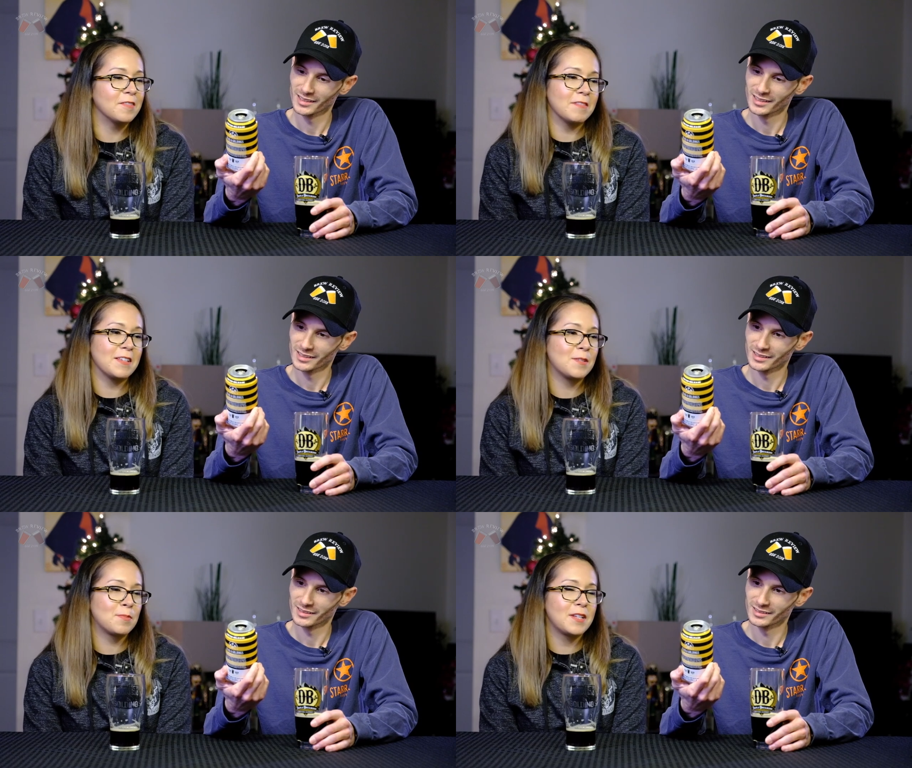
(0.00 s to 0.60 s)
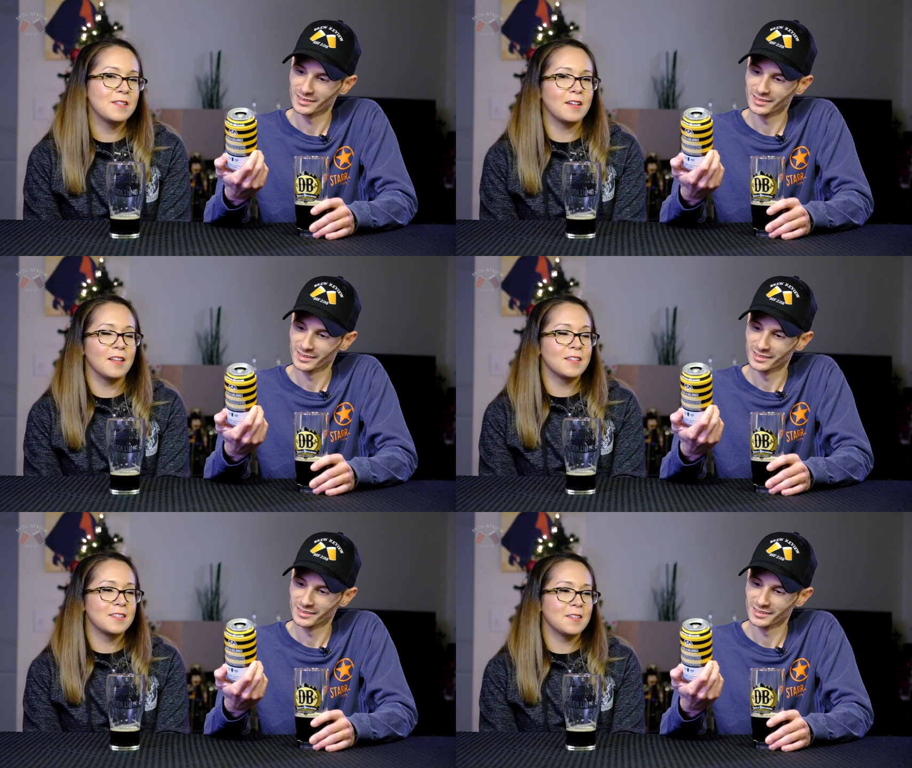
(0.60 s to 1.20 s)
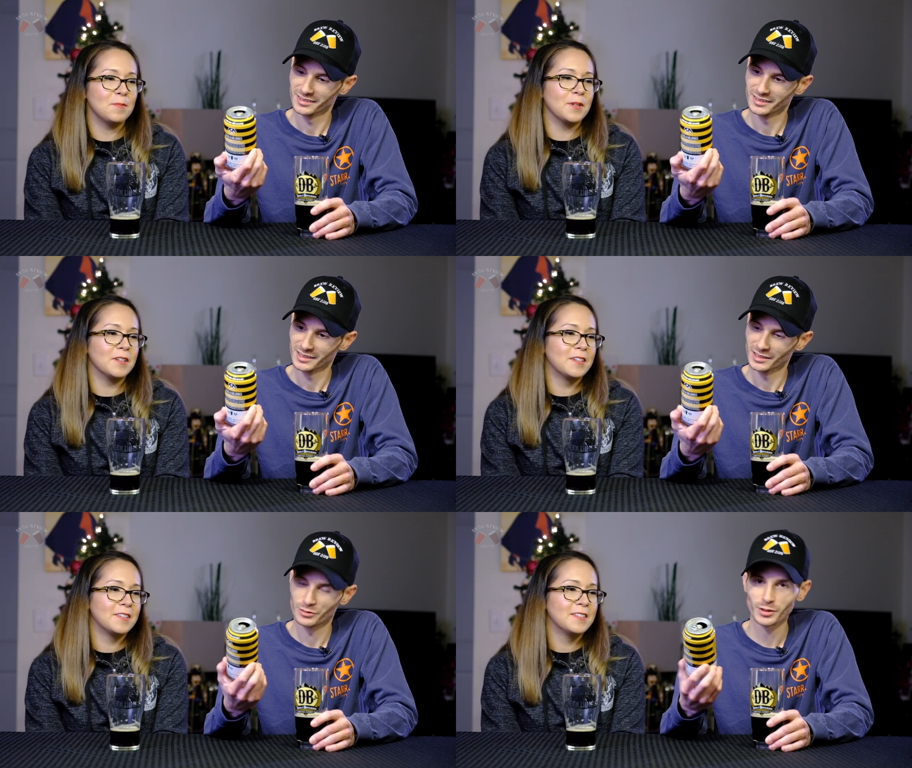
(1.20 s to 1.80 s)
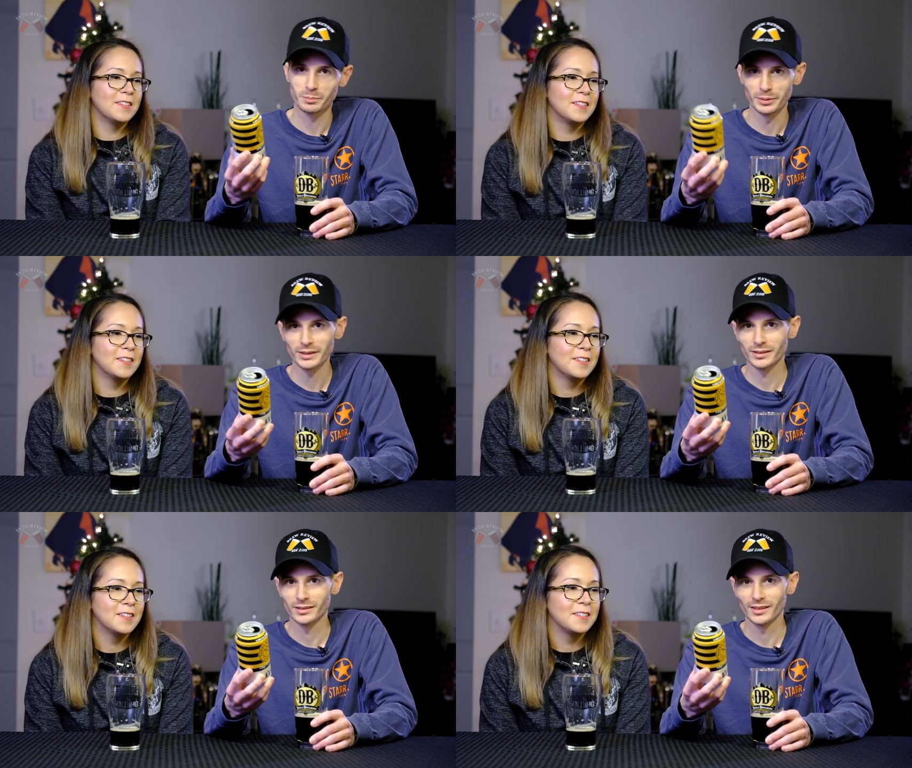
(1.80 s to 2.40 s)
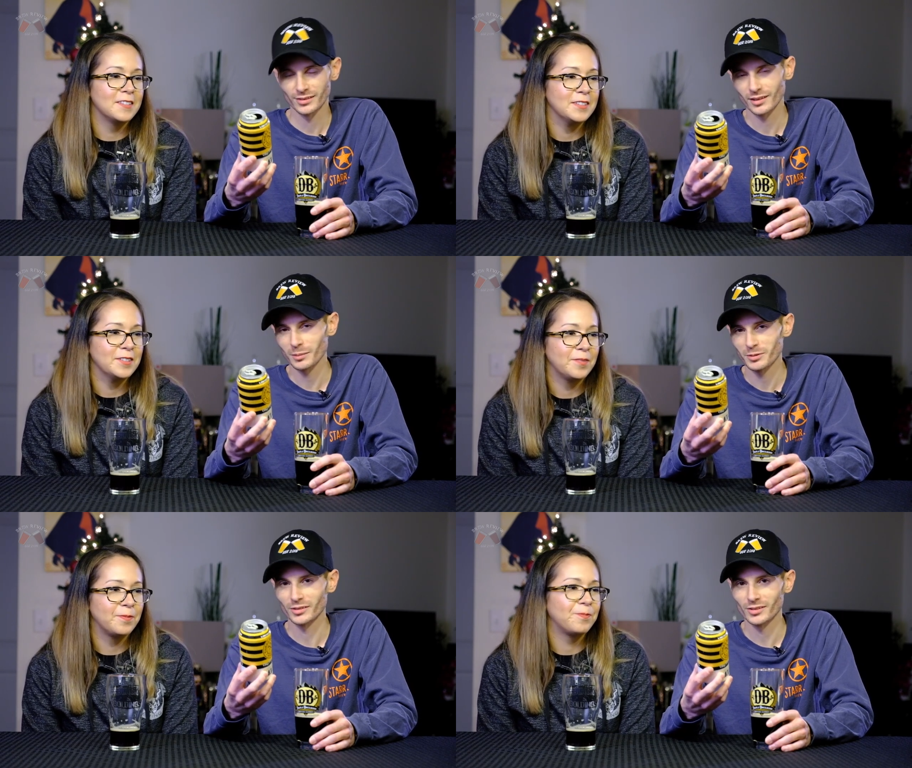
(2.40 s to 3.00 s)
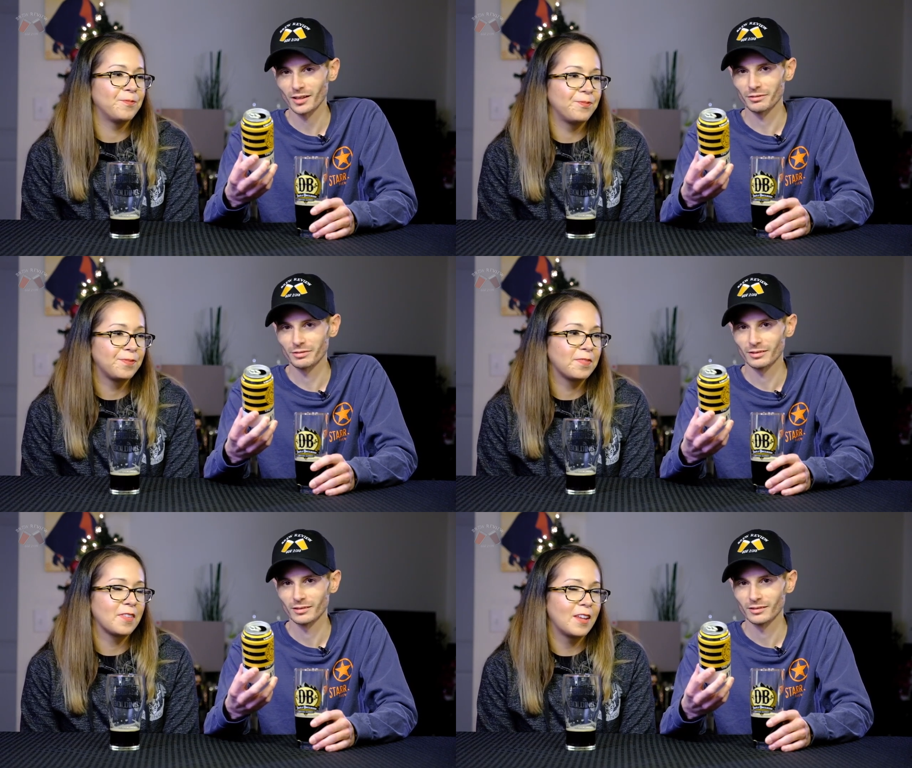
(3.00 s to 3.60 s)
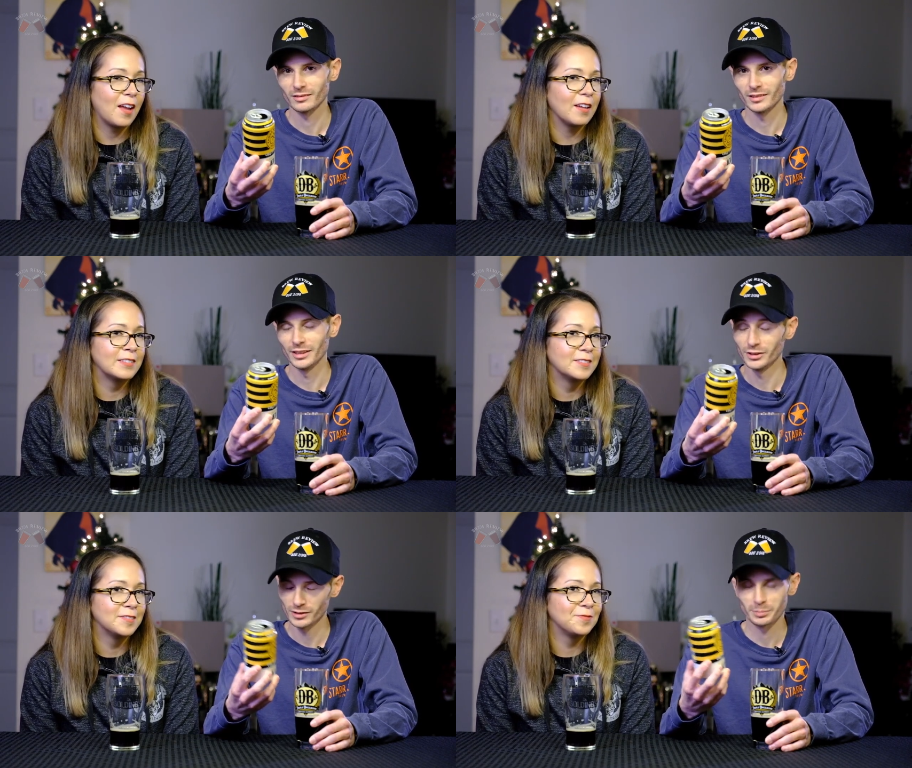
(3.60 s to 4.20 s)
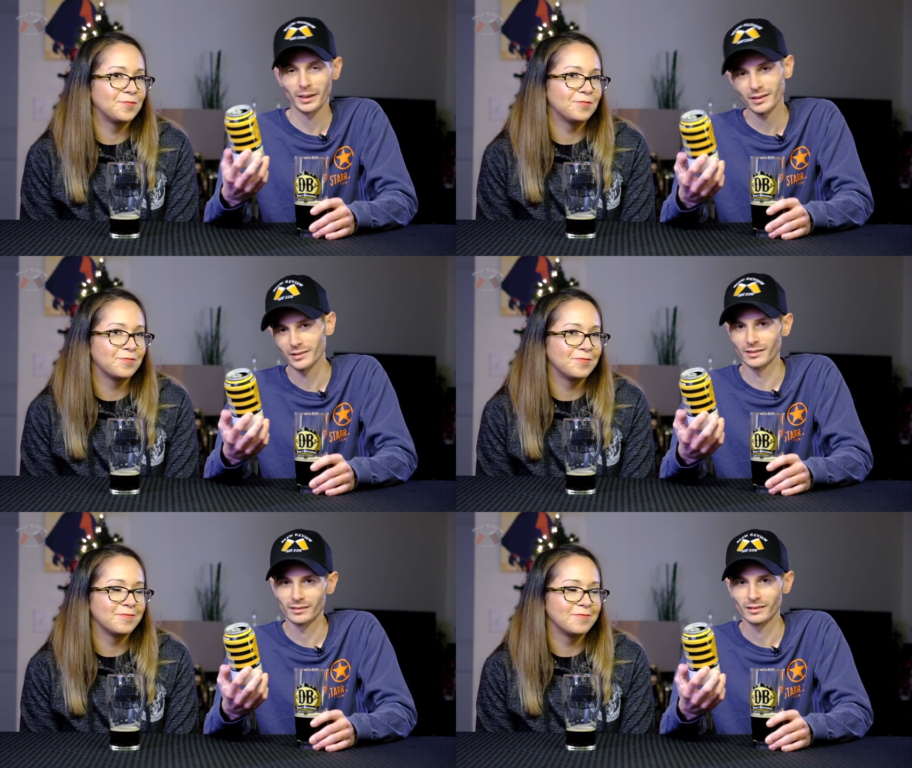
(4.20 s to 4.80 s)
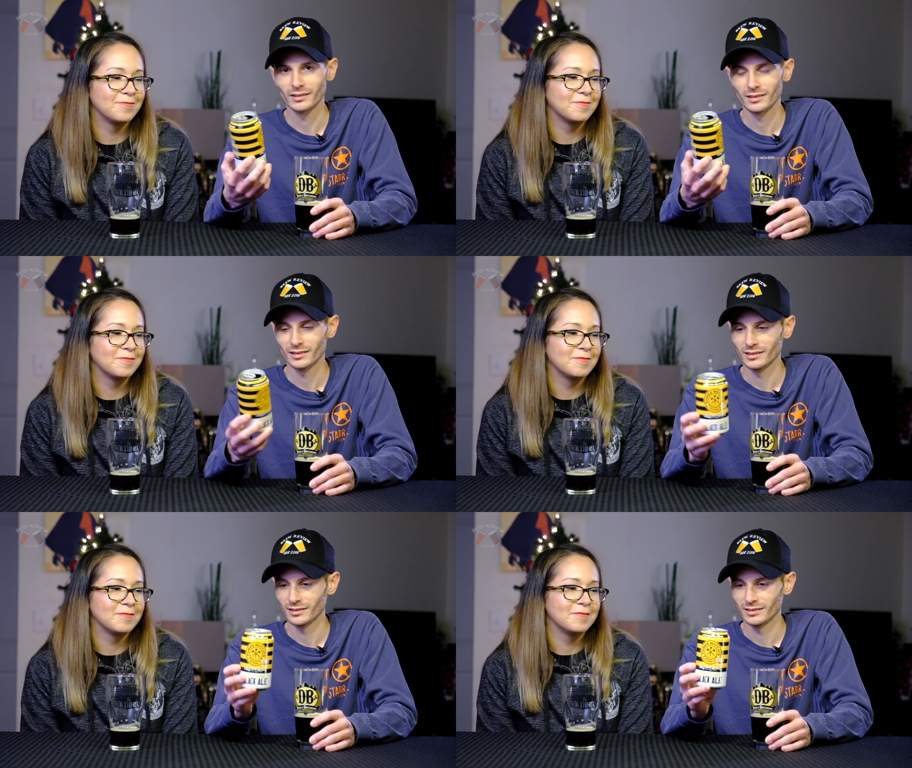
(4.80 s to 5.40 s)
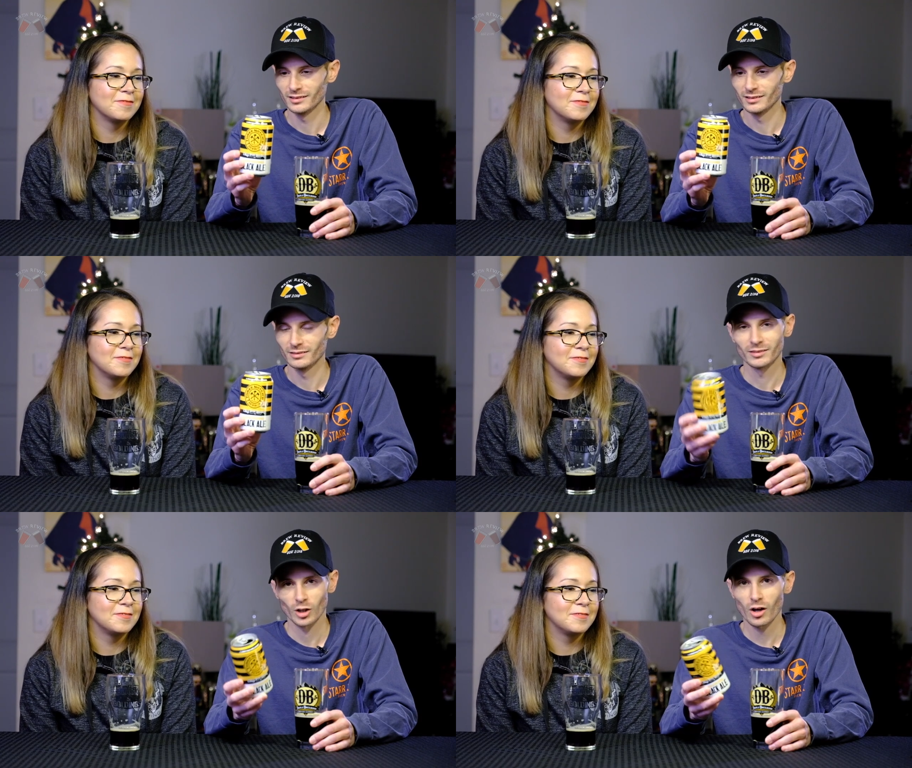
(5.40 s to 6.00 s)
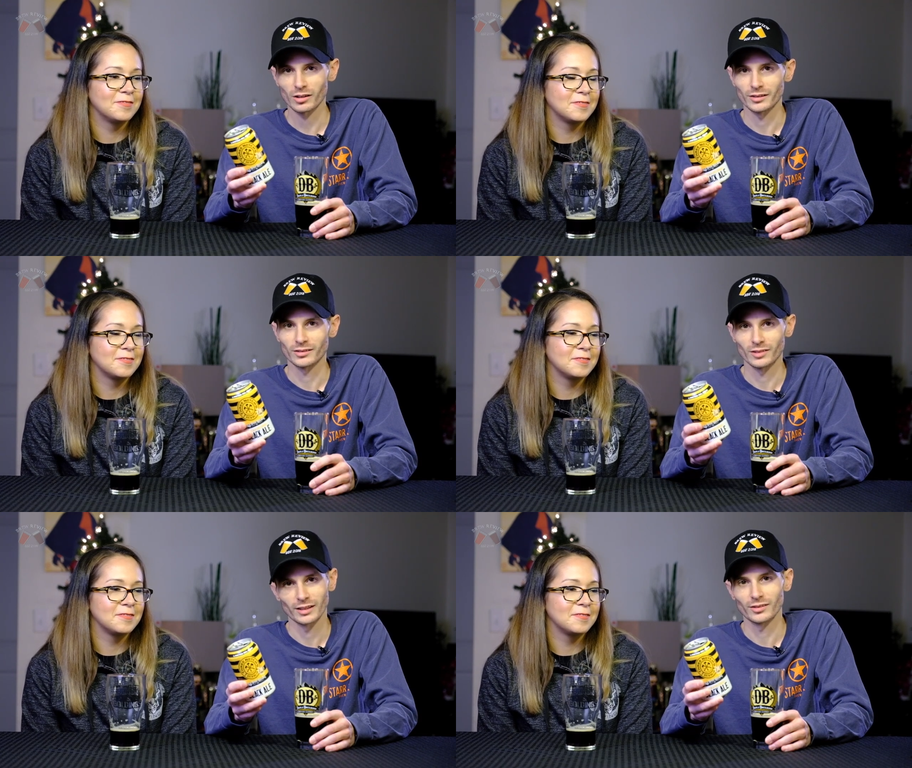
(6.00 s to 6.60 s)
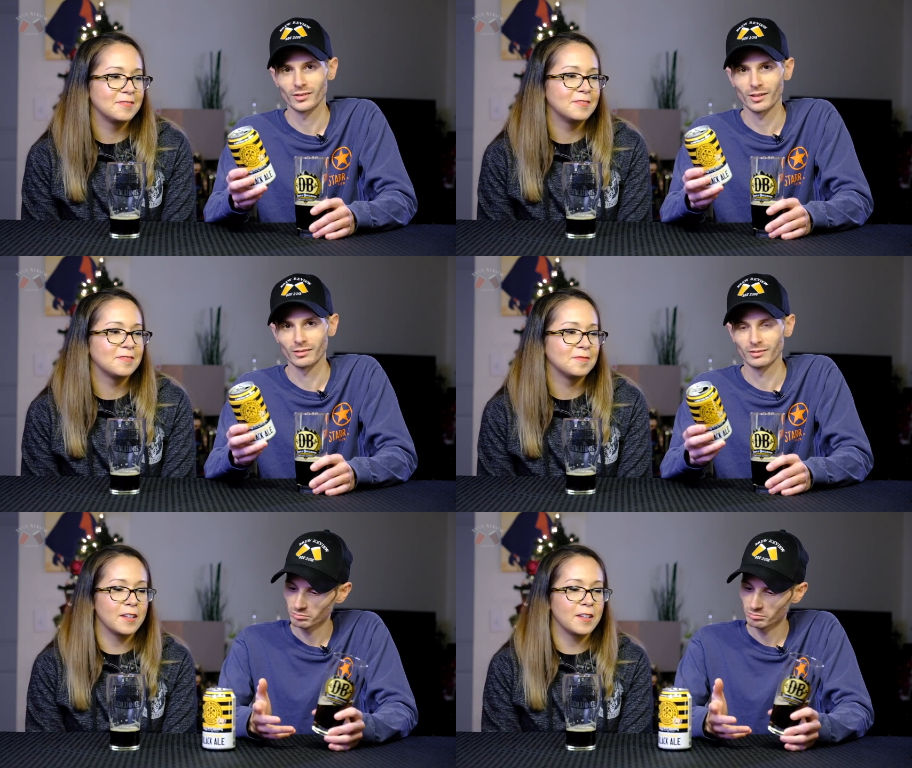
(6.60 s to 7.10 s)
Speaker 1: of this, please call this number.
Speaker 2: If your beer isn't up to snuff, yeah. in your opinion, call us, let us know.